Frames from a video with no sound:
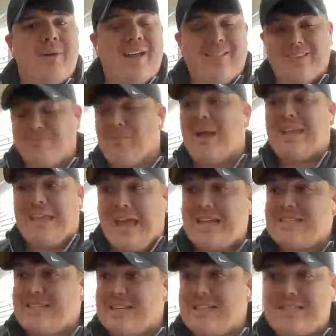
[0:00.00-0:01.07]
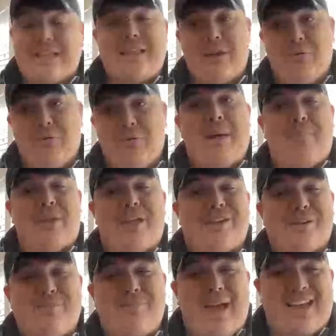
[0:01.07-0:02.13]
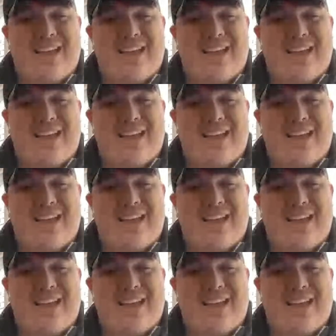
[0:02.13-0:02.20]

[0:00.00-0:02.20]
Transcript: My my guess is that they will not play good